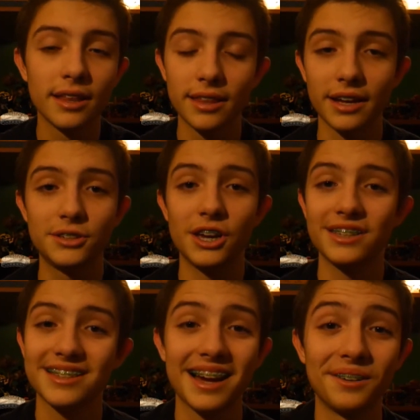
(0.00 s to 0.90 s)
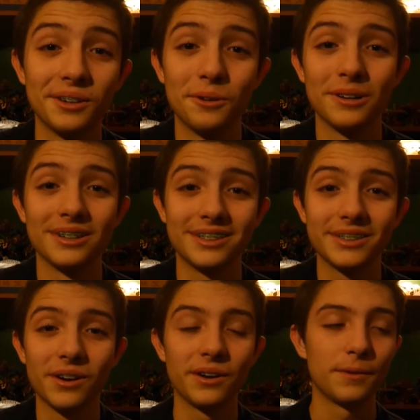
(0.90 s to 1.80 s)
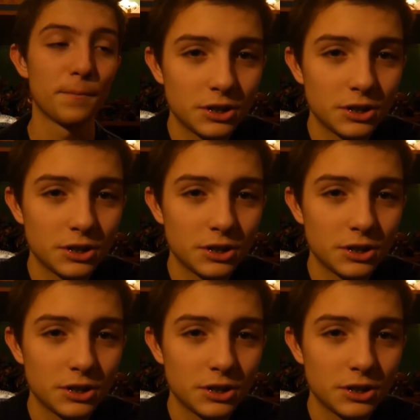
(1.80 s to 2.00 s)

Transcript: that I don't know where to start.